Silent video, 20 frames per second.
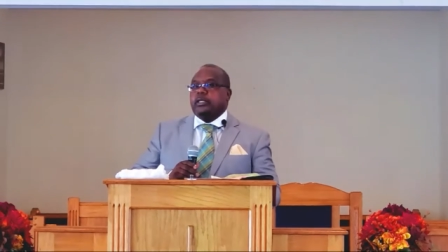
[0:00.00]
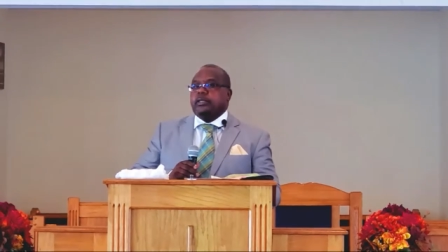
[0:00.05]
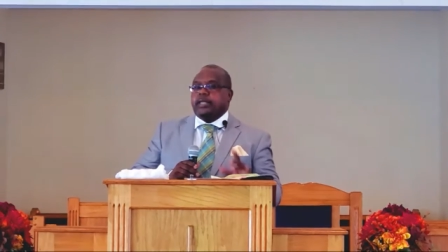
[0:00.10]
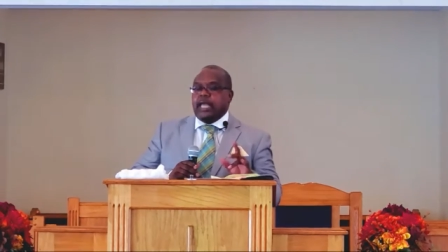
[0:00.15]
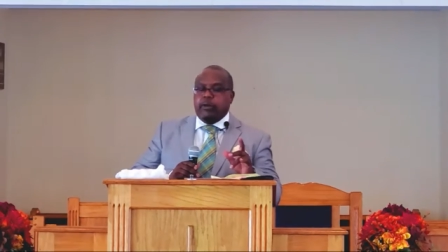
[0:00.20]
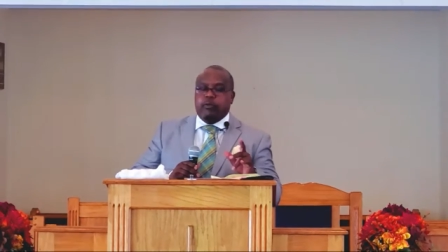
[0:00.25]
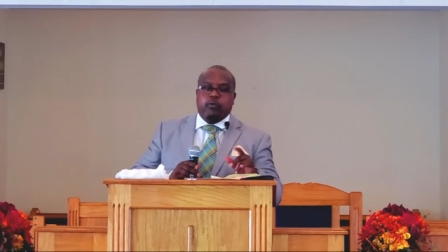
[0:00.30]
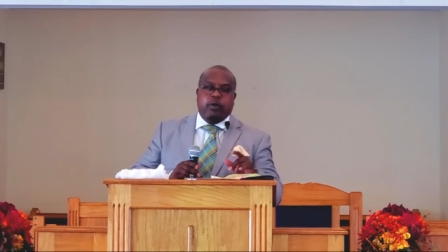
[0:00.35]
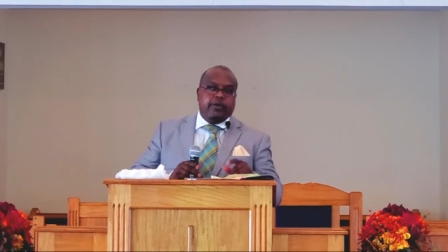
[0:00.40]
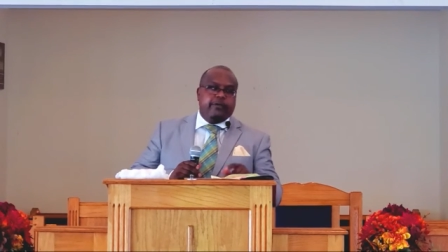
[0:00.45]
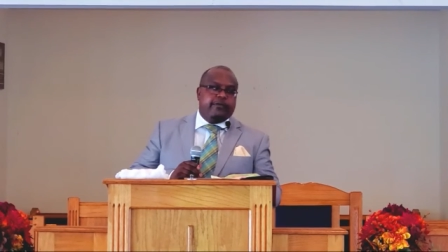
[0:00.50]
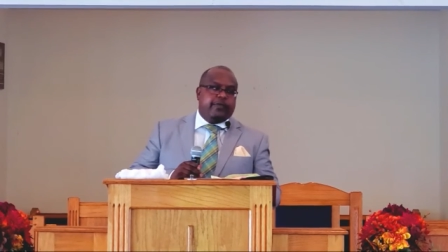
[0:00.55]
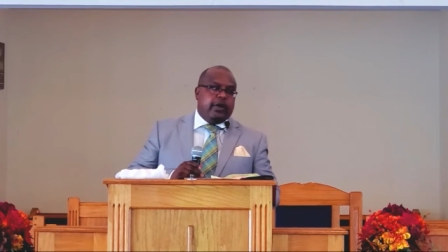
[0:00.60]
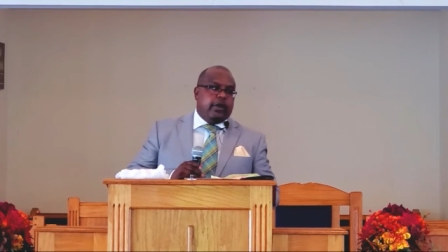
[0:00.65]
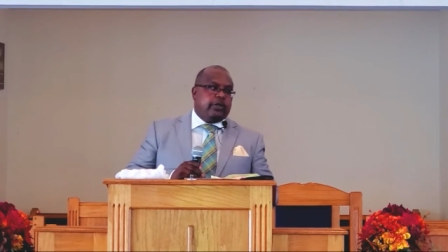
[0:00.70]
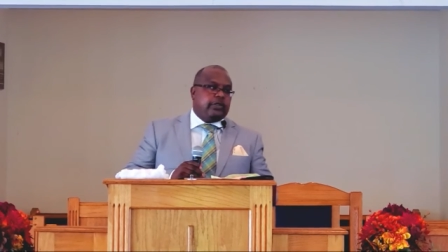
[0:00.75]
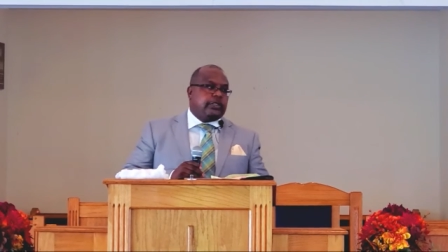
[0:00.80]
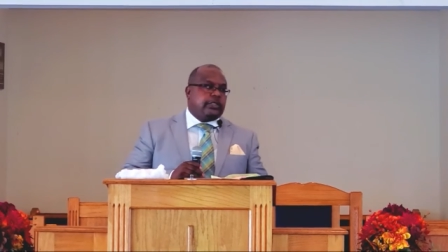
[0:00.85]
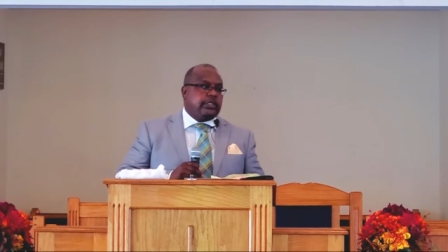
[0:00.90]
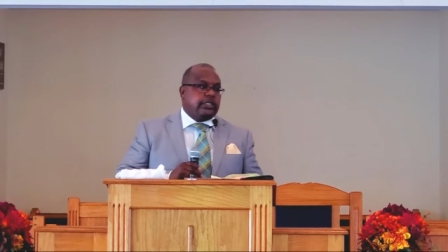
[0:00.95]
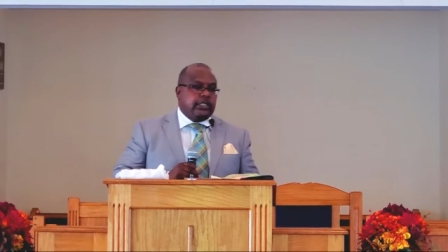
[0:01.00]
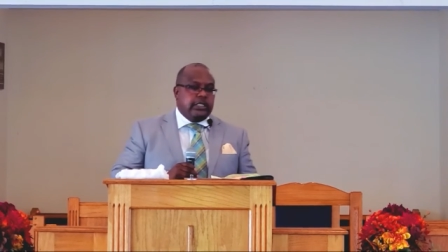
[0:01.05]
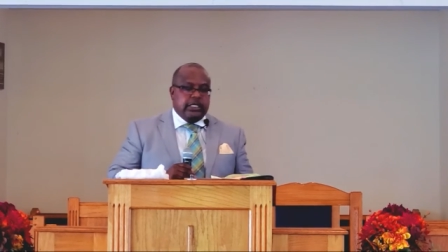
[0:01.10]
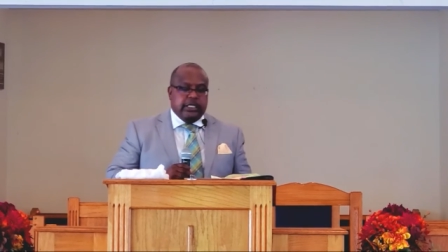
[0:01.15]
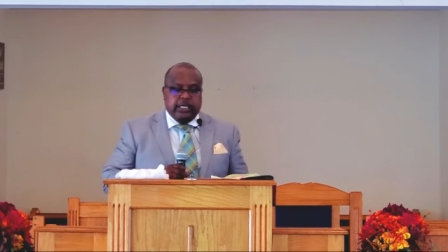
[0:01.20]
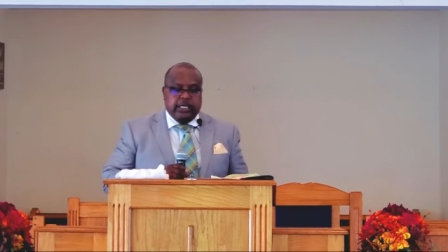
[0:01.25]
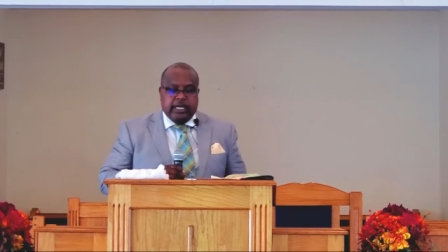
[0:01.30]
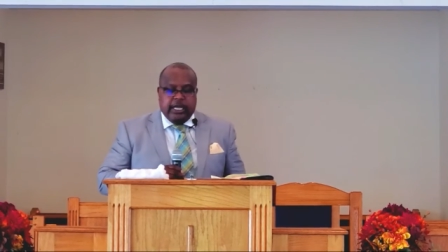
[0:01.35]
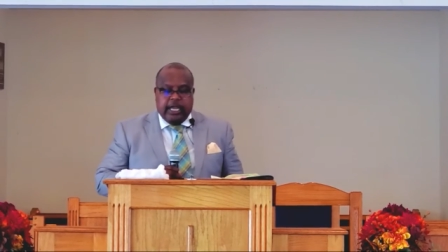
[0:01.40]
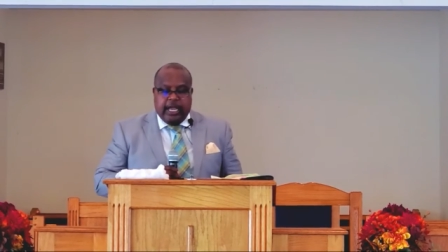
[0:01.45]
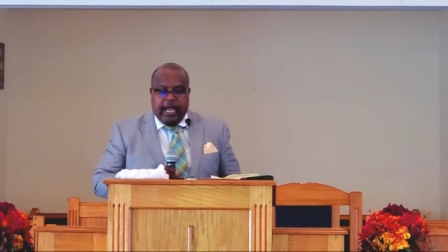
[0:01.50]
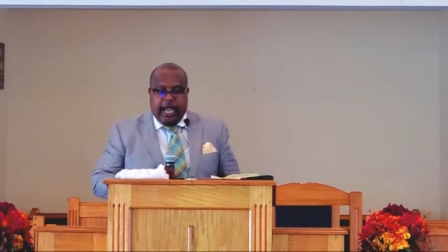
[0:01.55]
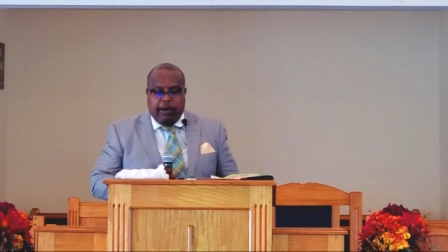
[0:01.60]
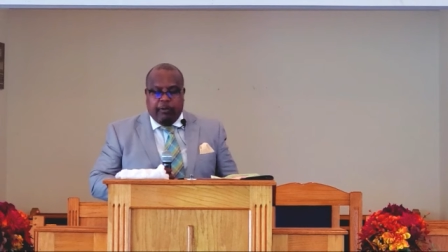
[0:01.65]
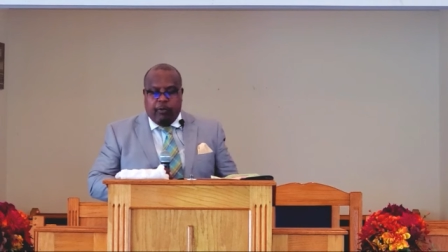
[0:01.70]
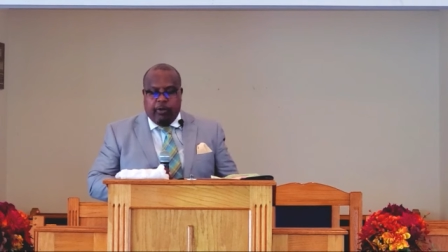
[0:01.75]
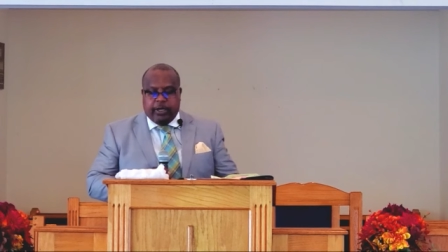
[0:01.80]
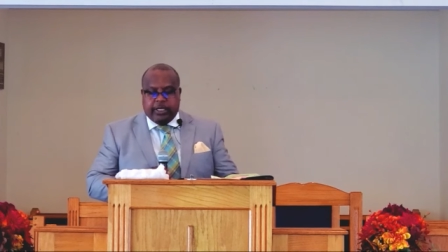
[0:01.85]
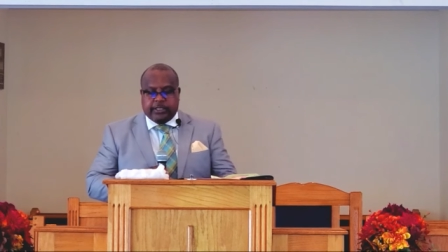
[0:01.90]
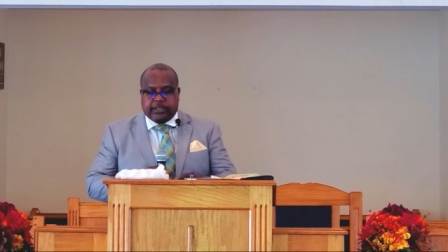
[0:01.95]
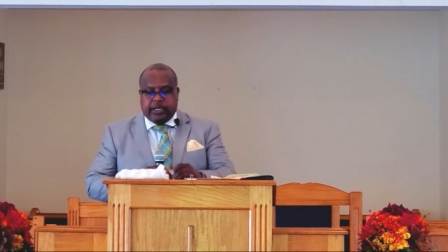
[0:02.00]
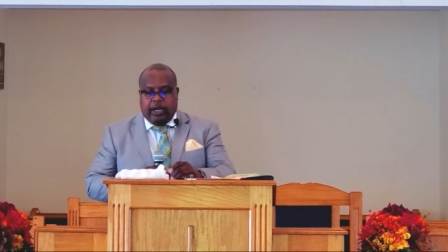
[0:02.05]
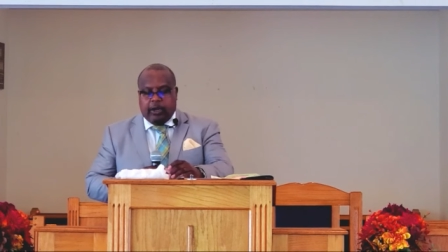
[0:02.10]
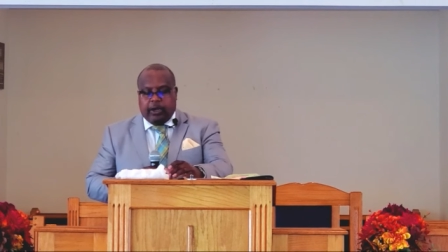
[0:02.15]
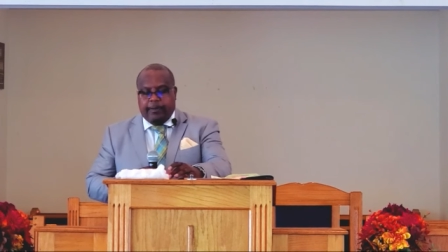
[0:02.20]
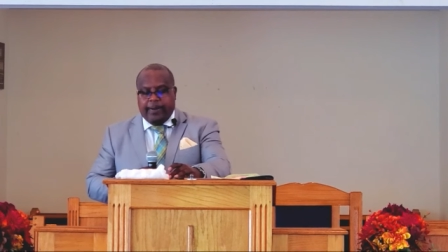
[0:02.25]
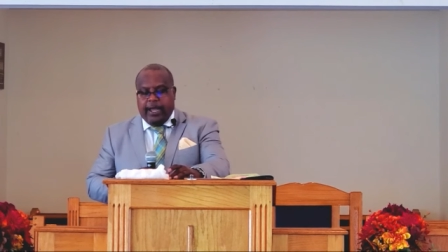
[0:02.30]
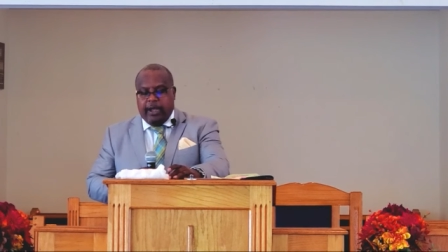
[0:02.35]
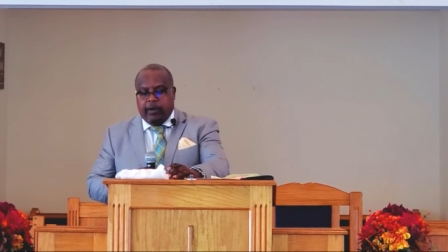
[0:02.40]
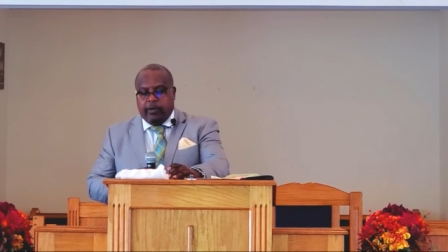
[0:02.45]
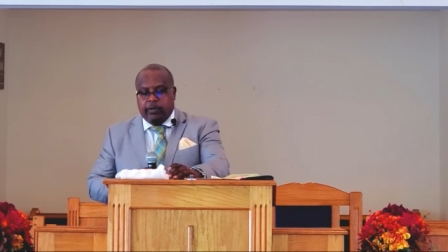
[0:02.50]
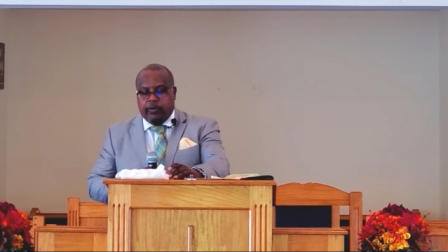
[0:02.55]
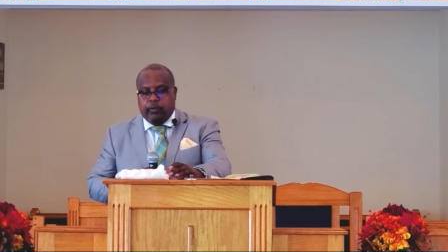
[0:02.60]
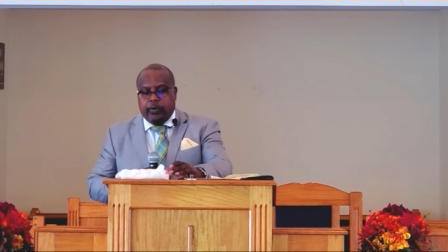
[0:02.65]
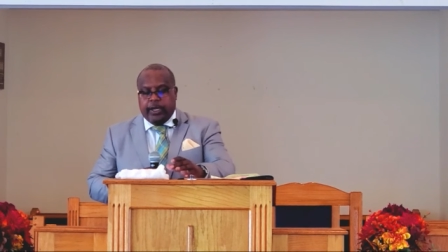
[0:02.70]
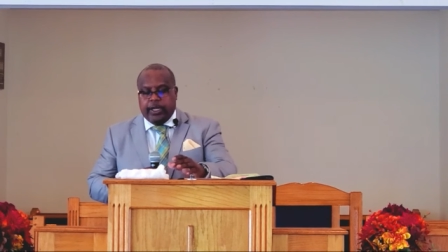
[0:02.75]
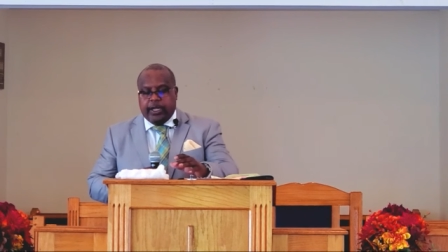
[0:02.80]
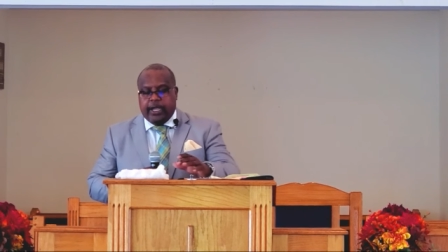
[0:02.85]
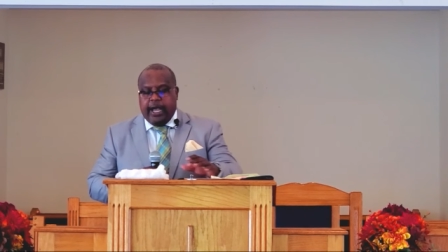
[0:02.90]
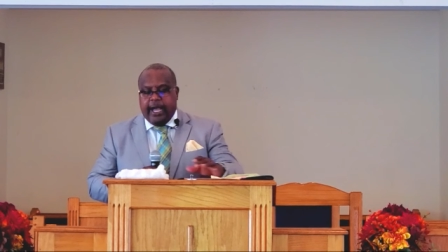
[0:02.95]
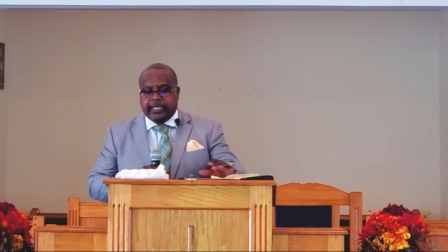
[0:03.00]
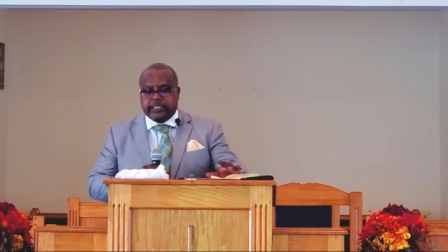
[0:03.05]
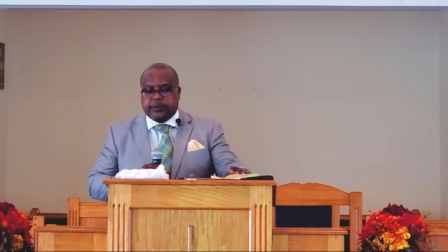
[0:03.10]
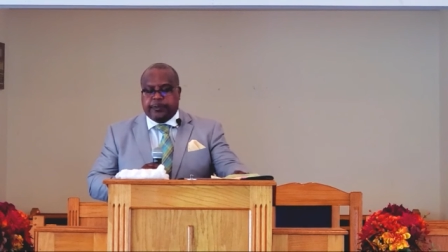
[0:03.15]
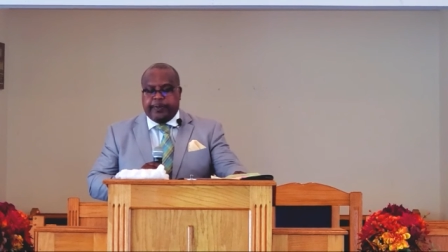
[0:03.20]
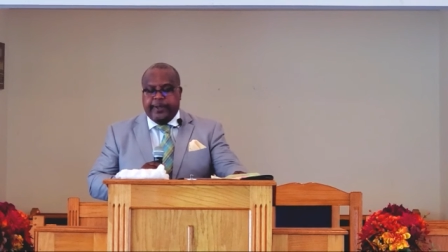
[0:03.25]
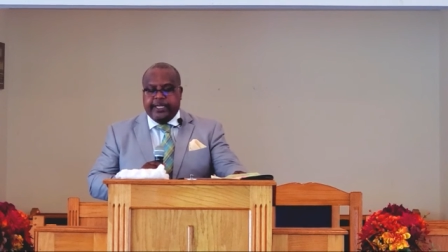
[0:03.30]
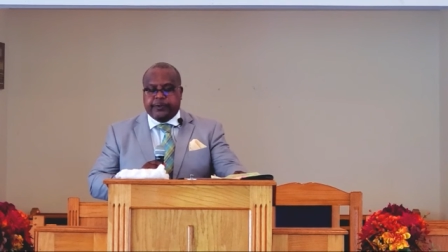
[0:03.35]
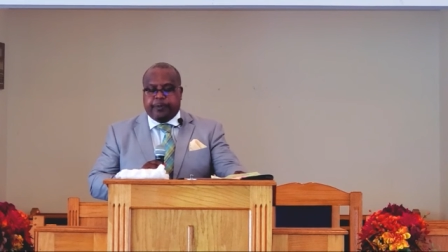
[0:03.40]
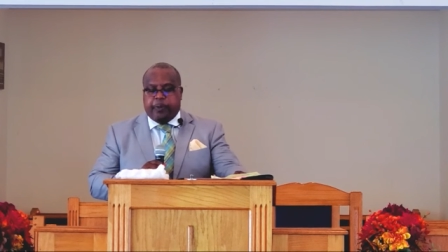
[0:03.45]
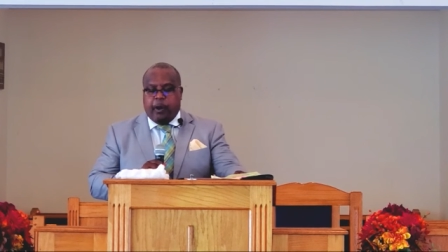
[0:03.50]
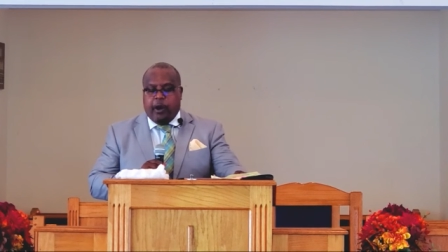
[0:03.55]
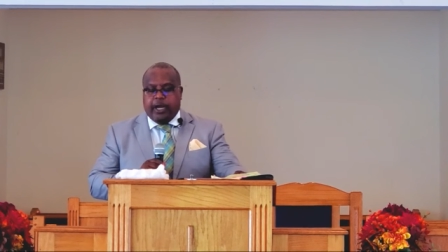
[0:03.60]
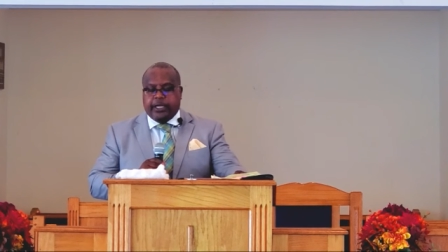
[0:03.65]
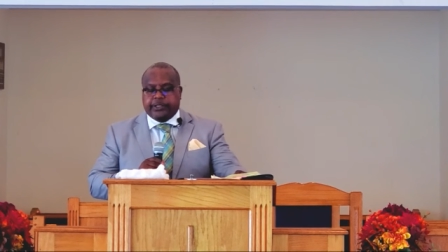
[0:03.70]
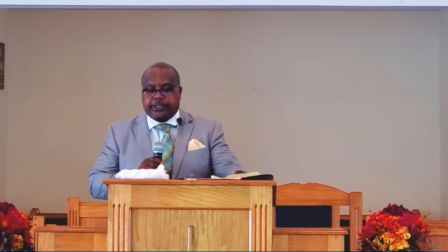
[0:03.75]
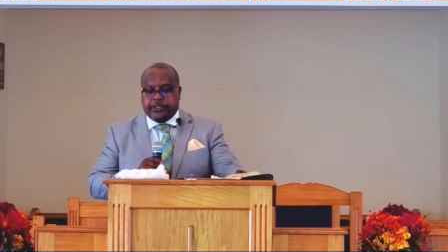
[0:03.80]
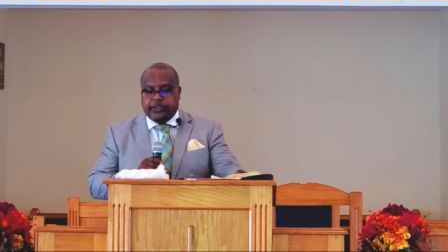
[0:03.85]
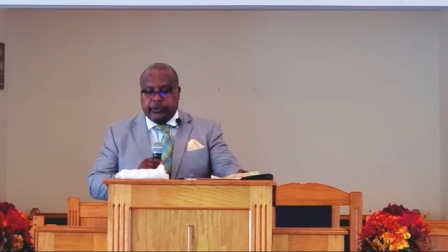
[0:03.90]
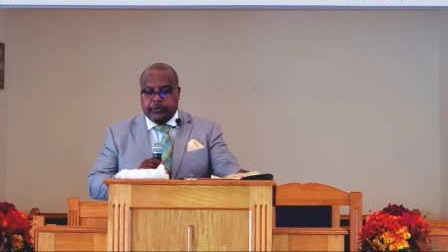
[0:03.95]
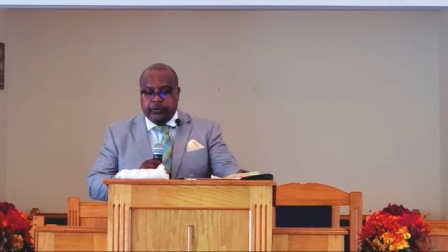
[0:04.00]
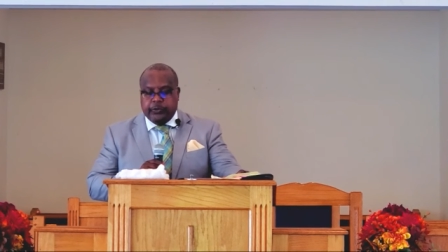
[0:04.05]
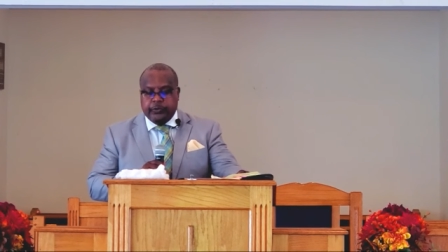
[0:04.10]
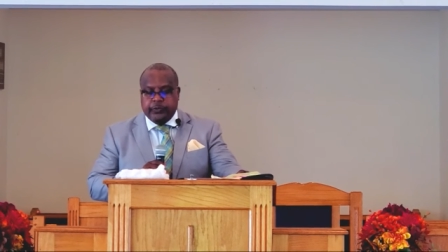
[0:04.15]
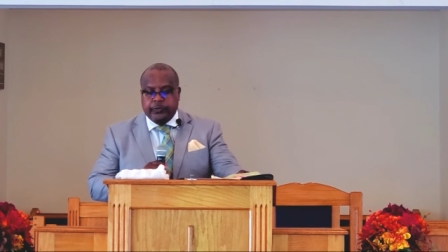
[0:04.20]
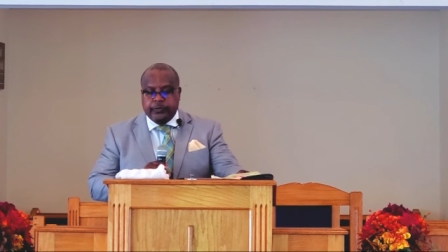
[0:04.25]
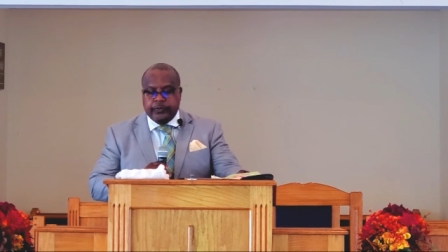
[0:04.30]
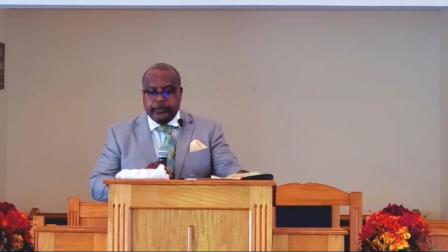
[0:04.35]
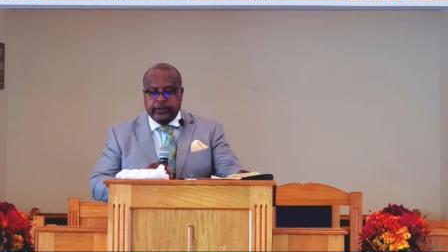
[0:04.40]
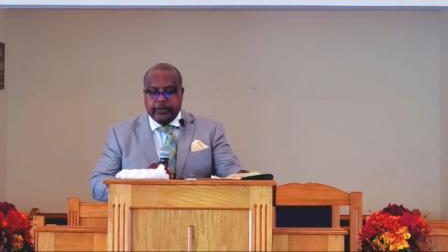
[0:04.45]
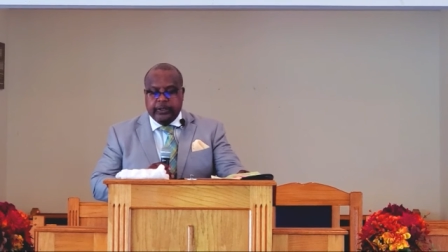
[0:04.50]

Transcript: That one verse, I want to talk about when God speaks part two,